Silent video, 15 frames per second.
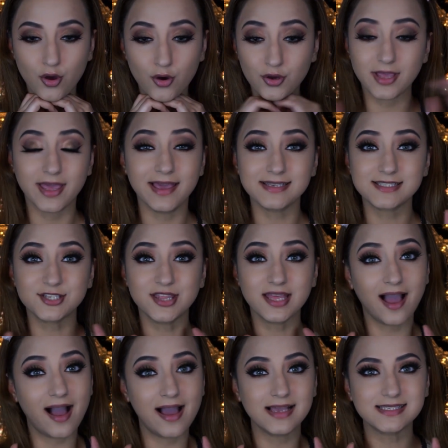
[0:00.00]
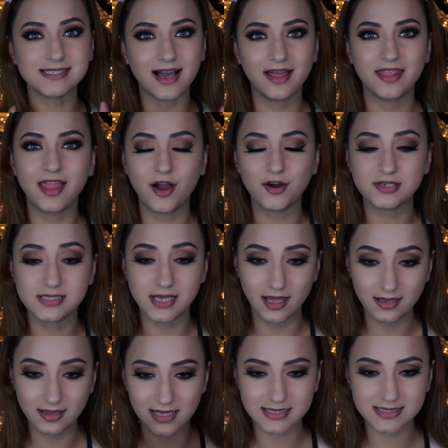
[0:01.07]
Okay, so the eyes are now
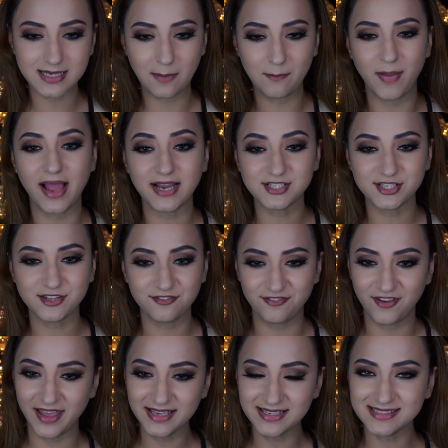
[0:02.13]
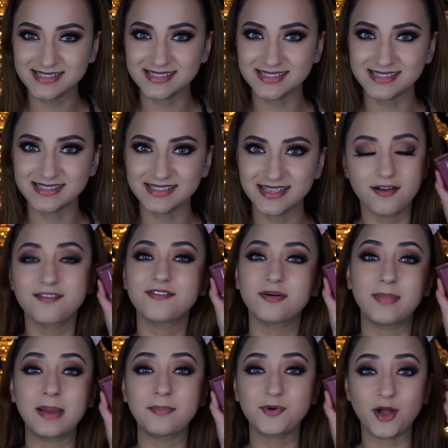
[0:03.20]
done. Let's come back to the face. For
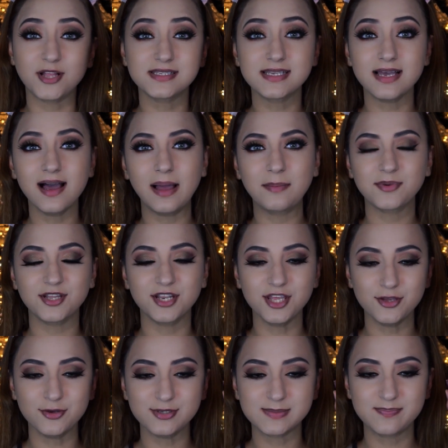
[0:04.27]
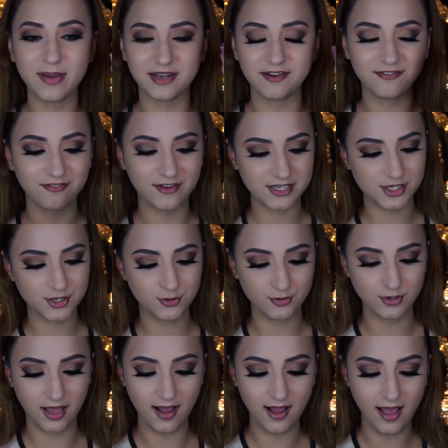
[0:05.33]
my bronzer, I'm gonna use Benefit
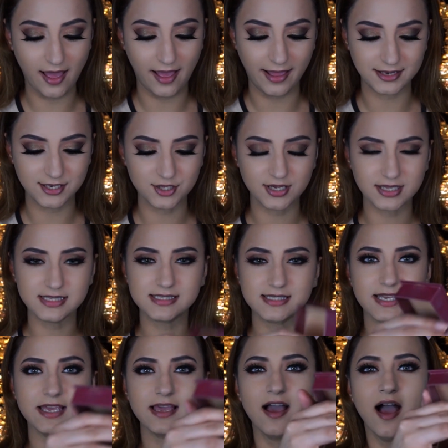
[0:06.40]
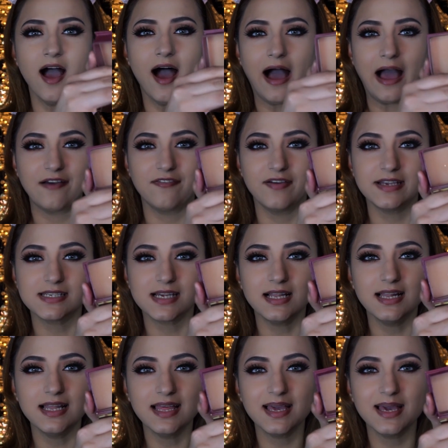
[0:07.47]
Hoola, and you can see I've hit a
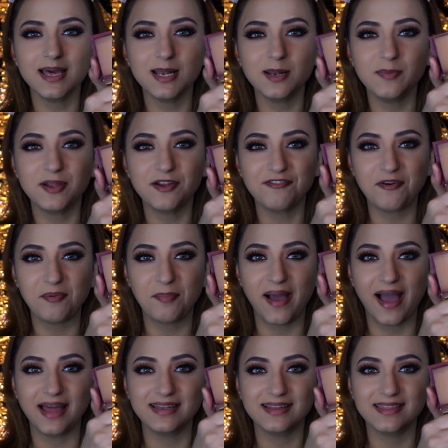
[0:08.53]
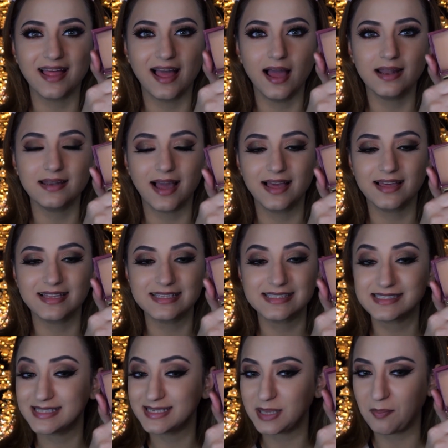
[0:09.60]
little bit of a pan in that. I can
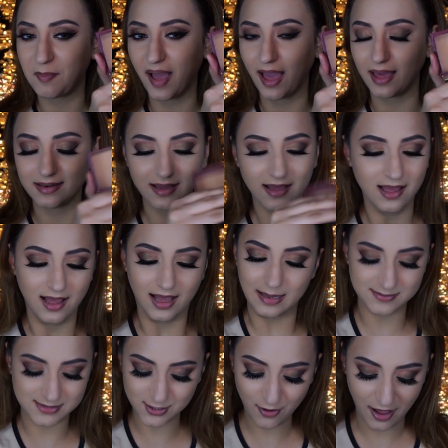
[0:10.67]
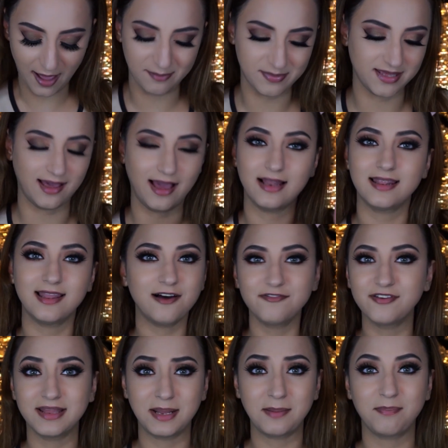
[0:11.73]
see the pan. I'm so happy. I love
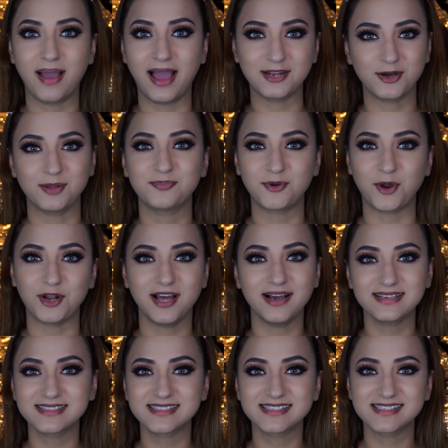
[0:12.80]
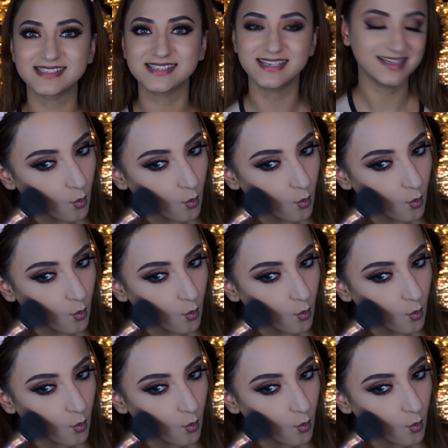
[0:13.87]
hitting pan on products.